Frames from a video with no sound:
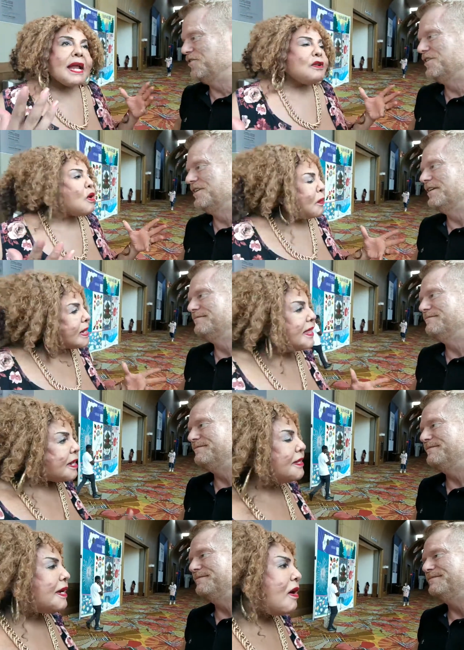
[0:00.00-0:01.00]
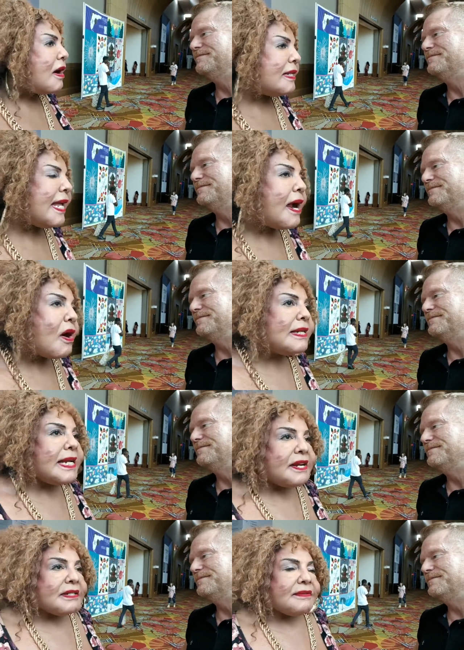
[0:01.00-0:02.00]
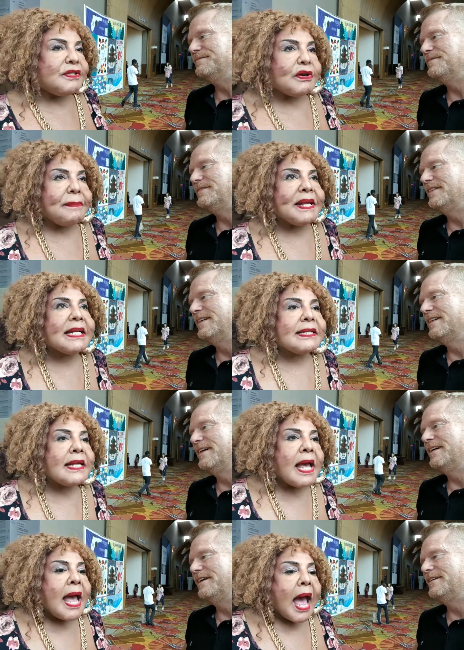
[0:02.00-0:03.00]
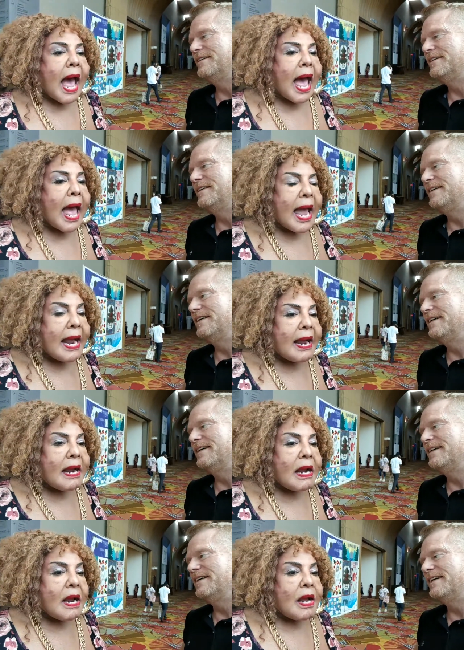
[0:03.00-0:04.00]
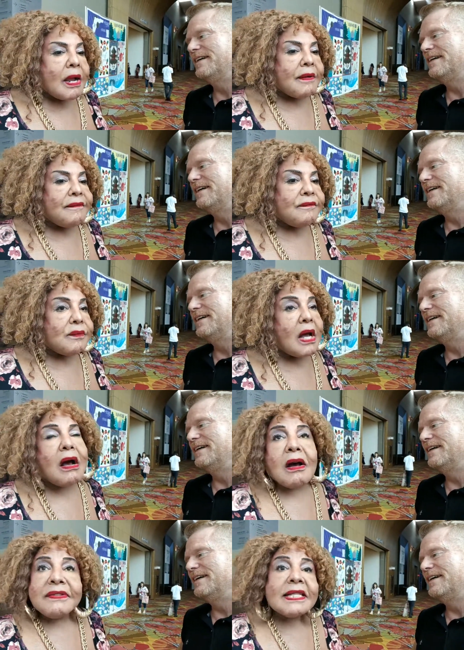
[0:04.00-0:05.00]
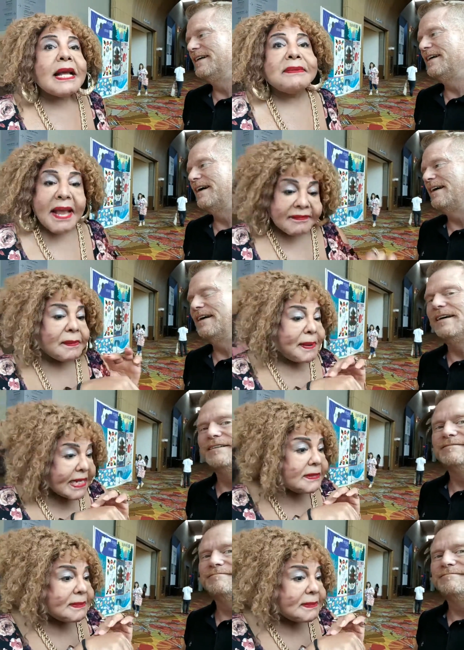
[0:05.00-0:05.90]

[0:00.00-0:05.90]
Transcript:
Speaker 1: no, there there are they are tears of joy because I oftentimes I have to pinch